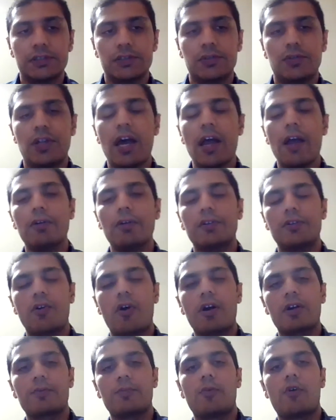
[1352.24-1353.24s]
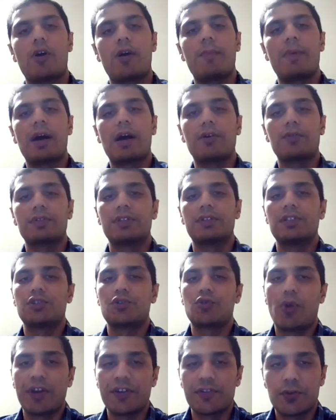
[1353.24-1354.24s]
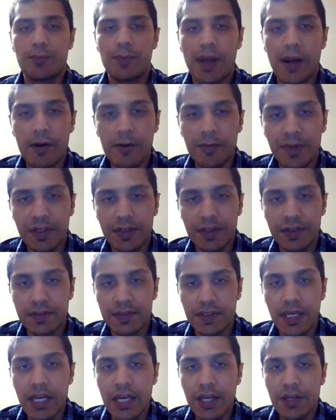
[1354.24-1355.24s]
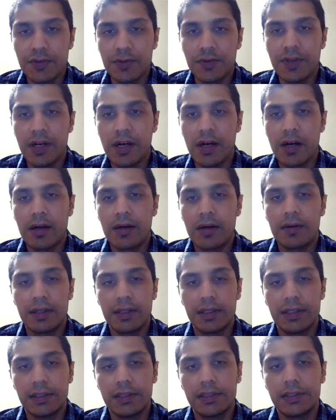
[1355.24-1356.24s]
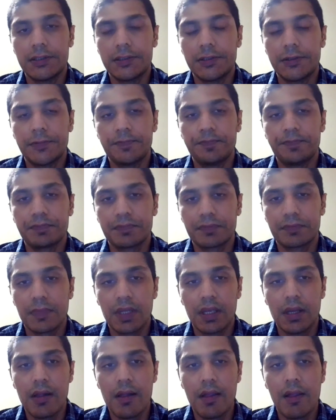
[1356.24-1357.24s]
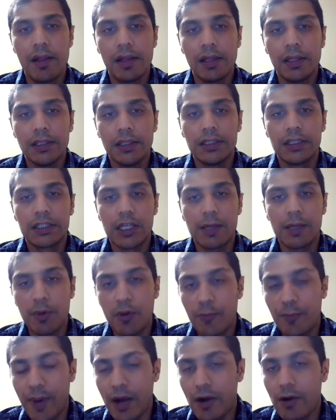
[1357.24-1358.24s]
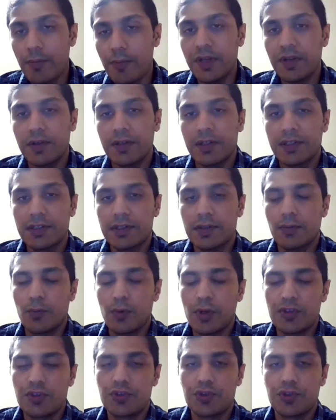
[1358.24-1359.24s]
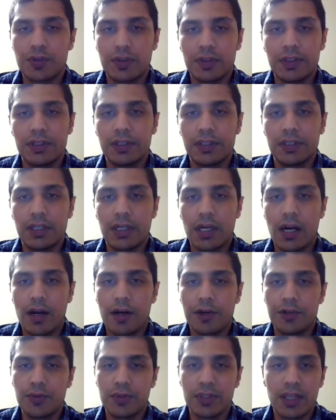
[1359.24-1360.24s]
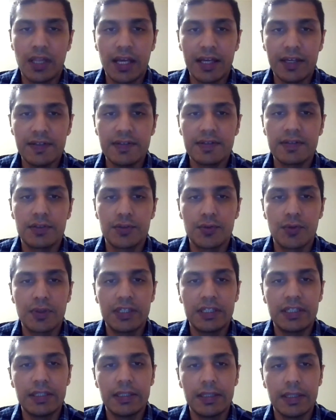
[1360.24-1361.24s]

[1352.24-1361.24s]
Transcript: So now I'll talk more about the choice of parameters. So there are a couple of parameters which are utilized. So